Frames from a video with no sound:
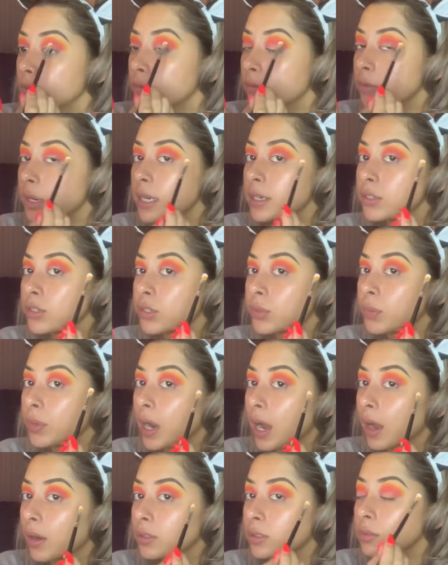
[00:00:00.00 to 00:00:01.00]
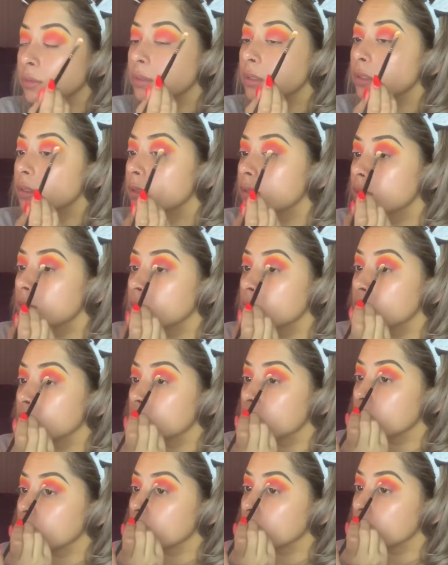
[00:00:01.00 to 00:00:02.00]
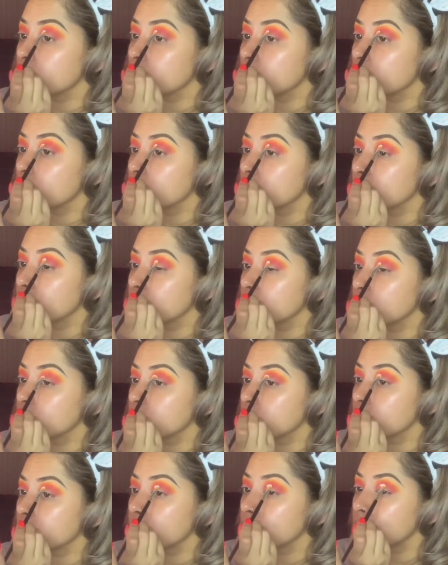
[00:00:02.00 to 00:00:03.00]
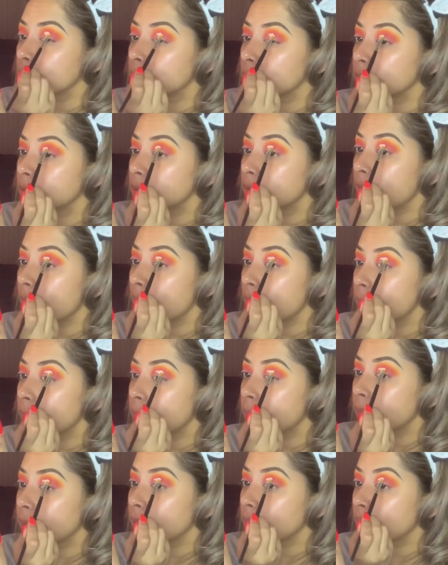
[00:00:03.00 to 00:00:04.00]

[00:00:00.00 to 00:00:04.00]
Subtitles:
Raise your brows when you do this and then just, you know, tap